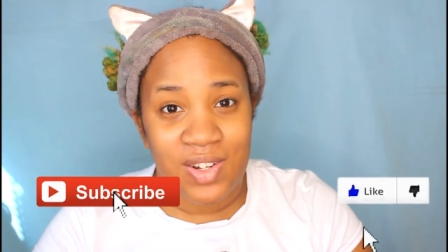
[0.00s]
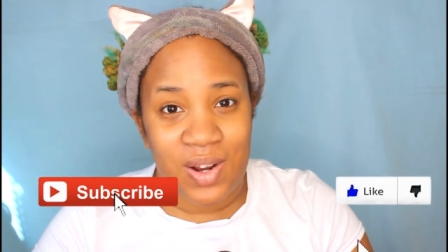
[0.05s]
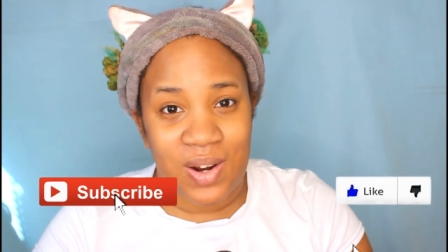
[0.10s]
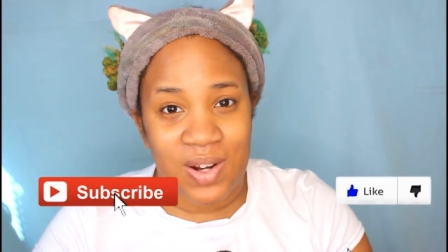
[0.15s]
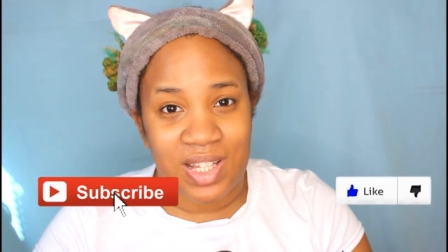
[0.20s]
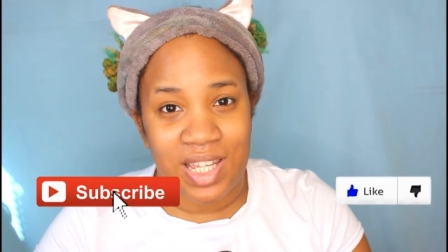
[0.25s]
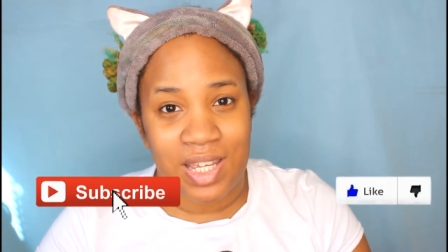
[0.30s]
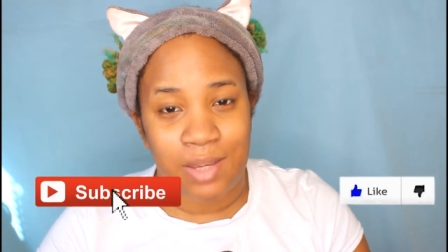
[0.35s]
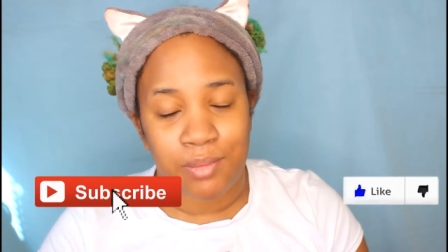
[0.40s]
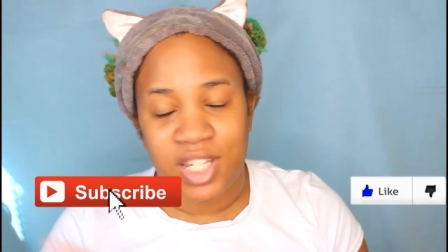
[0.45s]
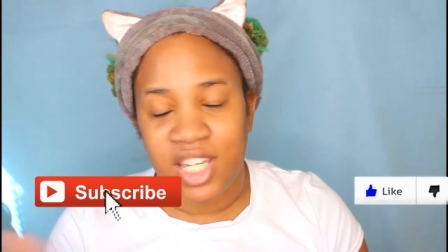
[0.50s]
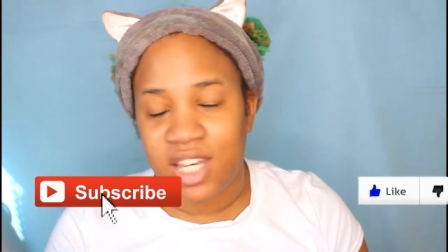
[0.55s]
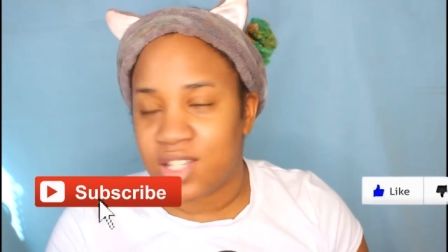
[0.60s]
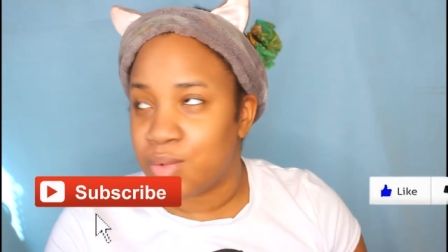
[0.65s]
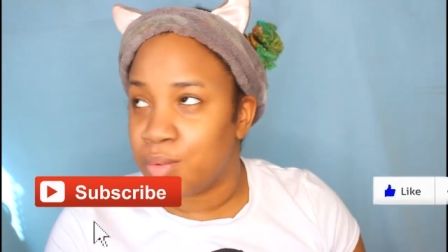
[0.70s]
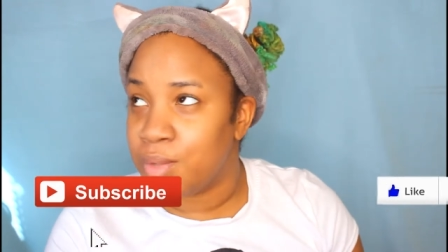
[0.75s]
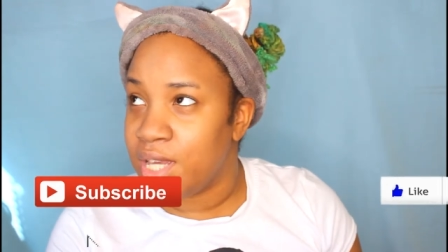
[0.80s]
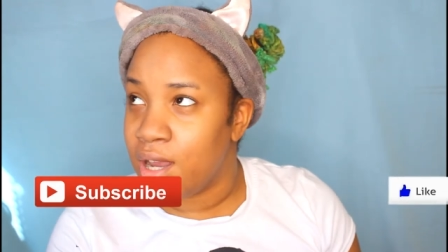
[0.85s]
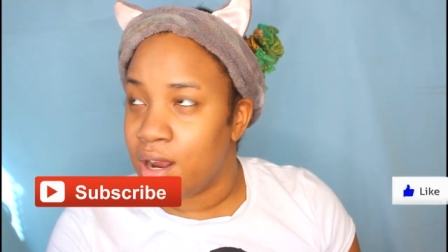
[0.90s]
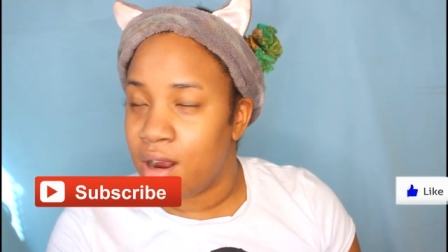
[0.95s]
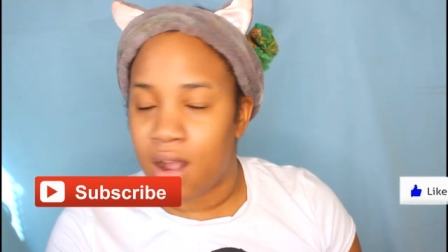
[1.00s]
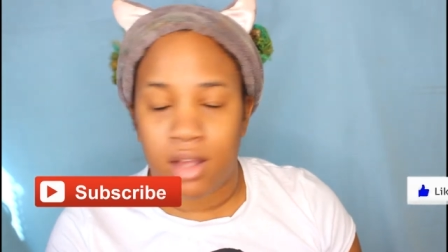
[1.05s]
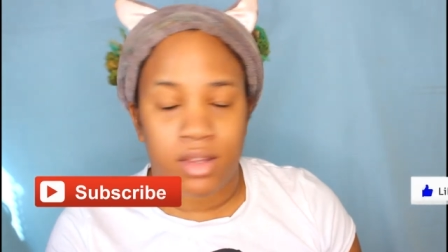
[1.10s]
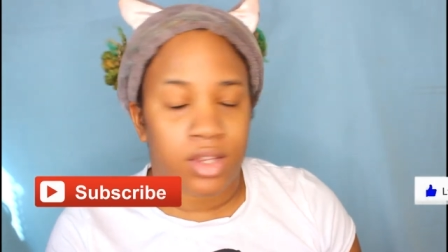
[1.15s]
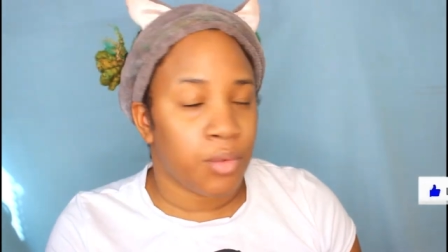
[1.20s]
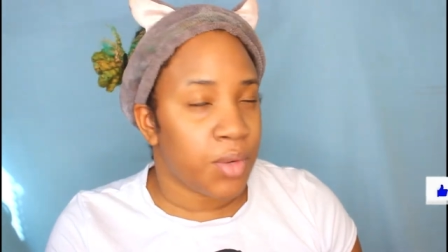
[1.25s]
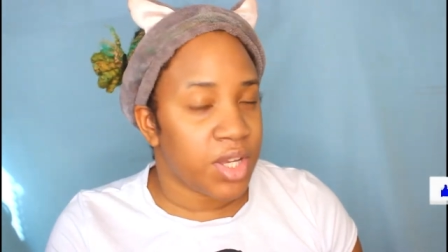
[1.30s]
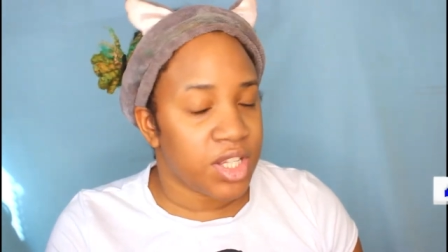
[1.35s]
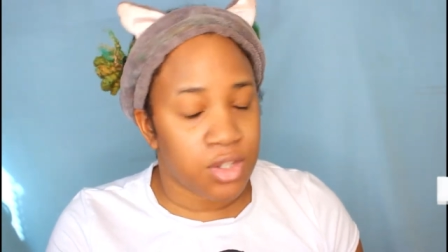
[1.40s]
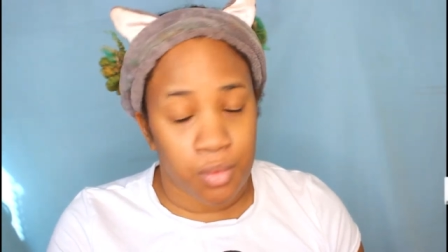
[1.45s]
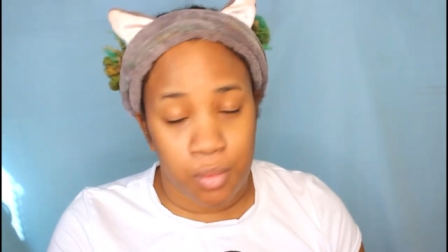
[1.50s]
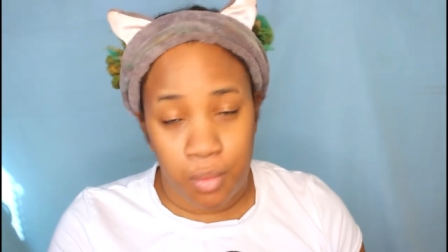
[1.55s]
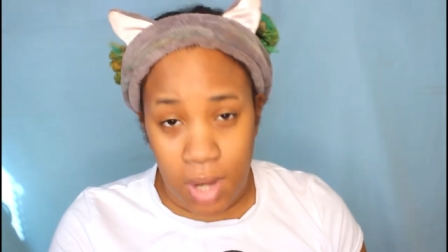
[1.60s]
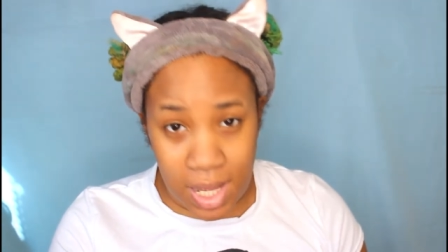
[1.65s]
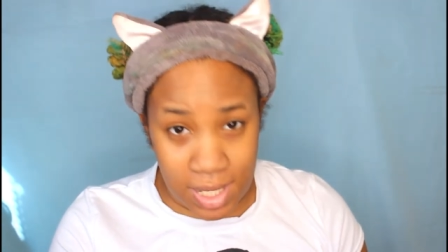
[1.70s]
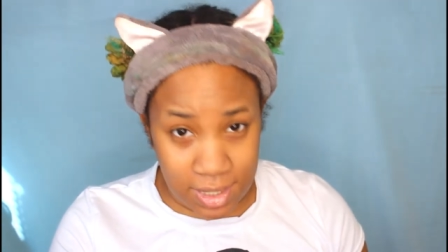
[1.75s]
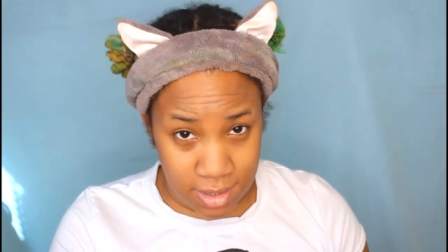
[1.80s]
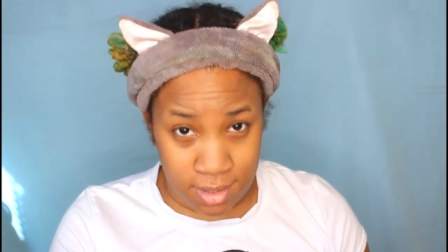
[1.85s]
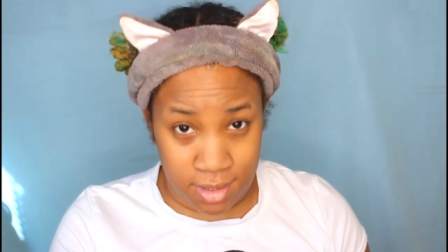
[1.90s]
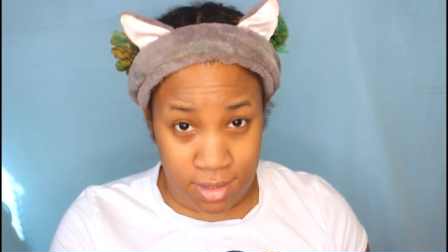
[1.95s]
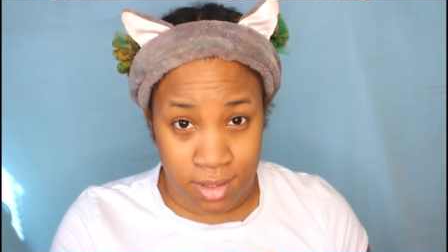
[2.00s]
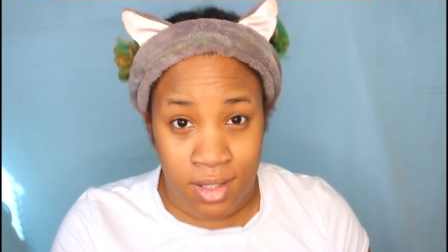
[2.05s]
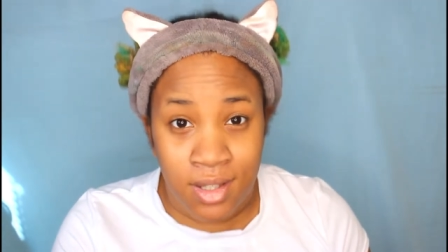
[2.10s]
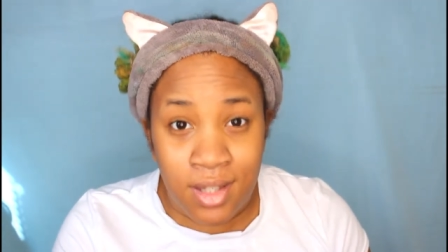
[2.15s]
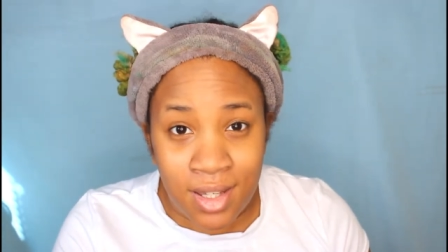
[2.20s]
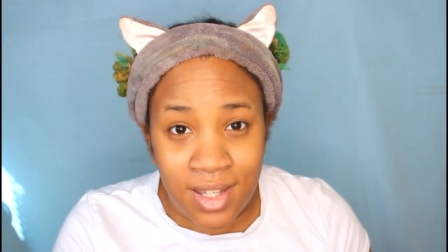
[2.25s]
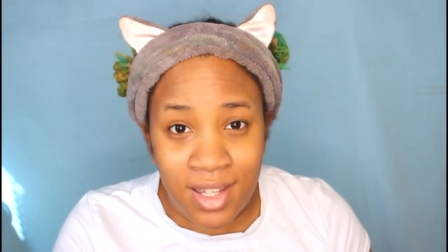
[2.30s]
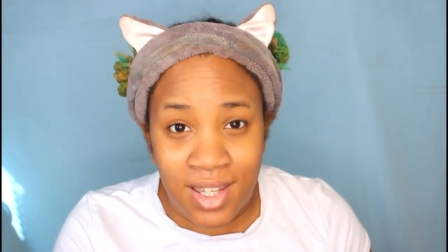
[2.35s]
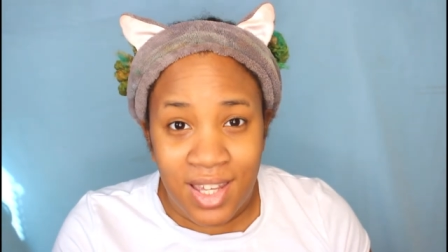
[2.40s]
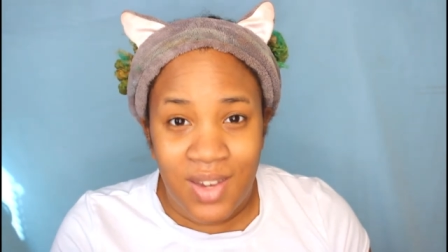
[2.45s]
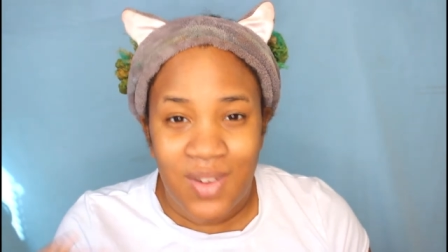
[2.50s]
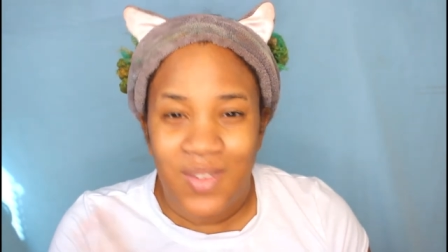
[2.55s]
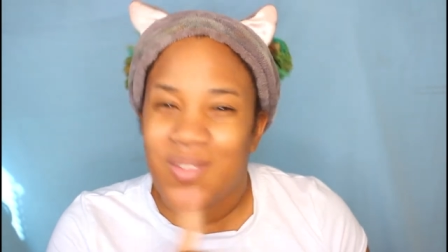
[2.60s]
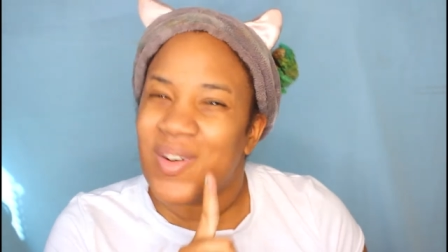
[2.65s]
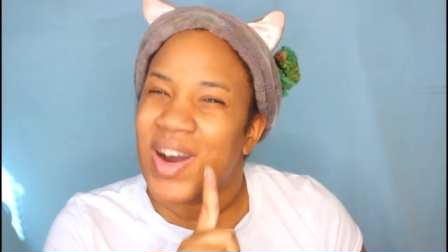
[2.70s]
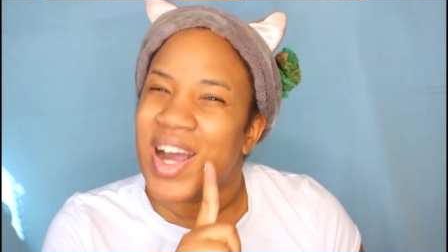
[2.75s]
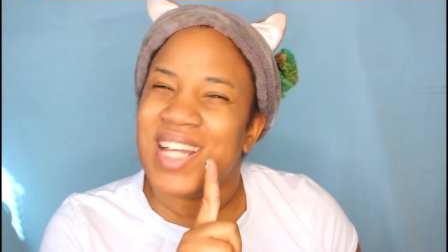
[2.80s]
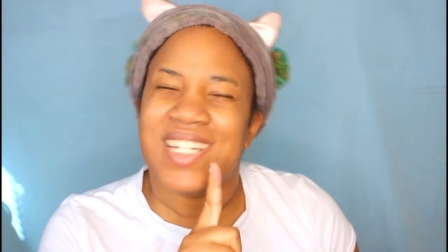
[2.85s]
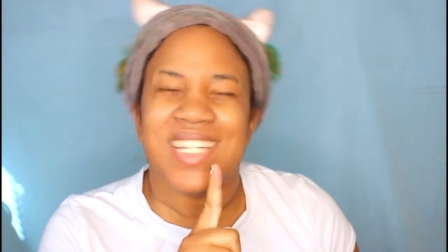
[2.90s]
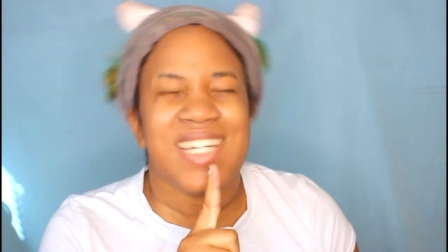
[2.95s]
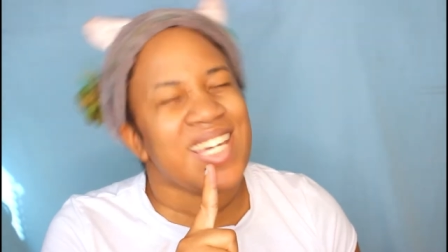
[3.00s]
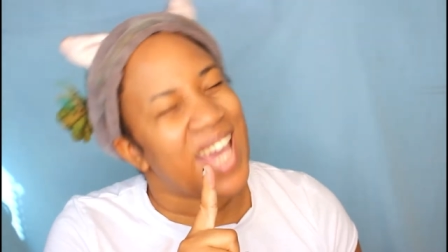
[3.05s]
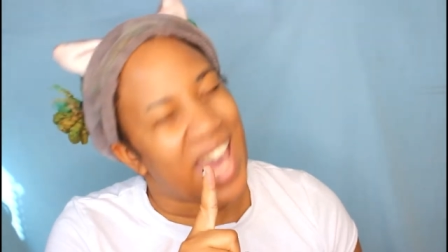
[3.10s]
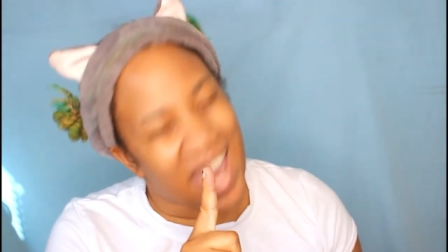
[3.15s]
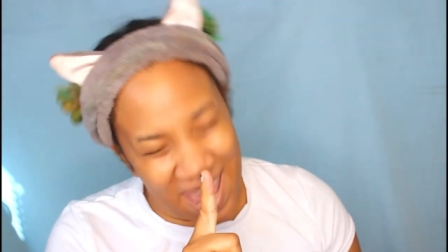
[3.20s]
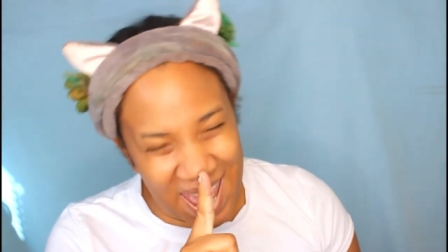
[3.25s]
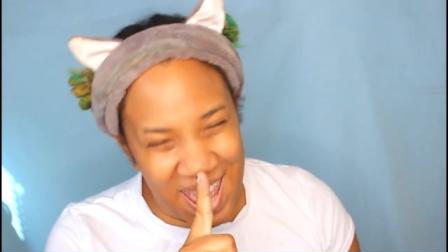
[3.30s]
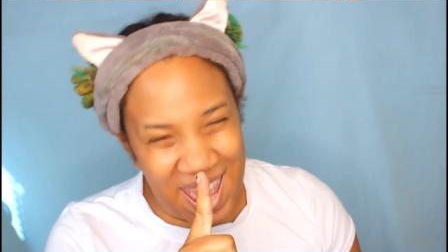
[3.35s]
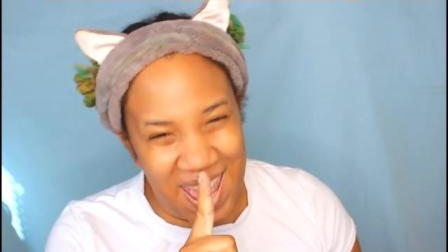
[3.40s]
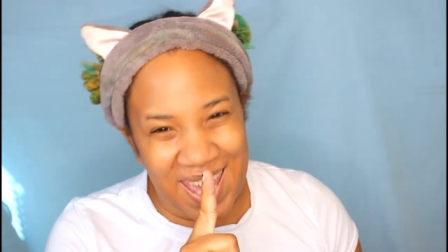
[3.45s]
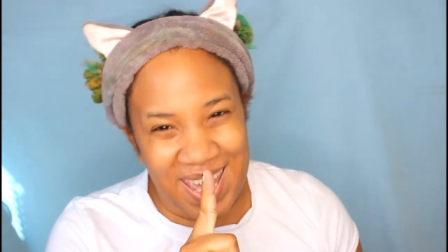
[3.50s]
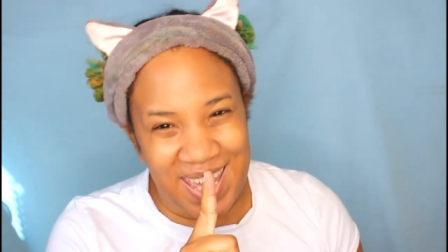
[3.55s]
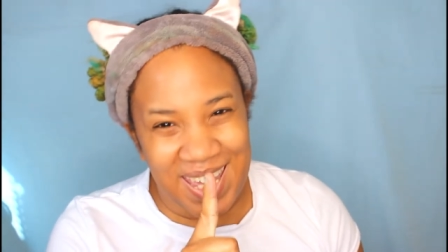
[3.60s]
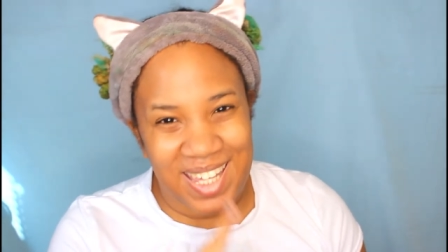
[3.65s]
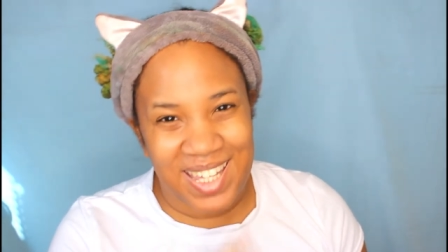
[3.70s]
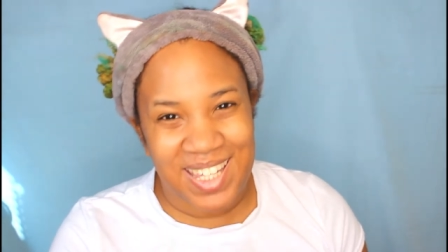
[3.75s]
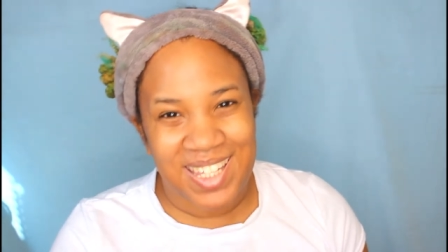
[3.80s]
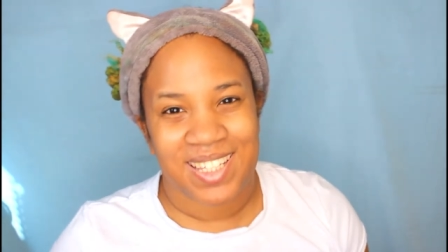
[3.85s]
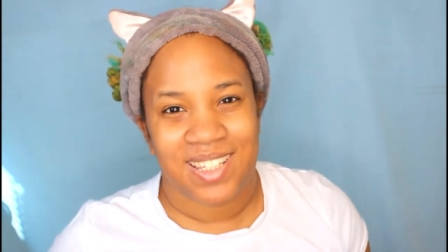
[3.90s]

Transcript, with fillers: darling, because we are on the way to what? 1K!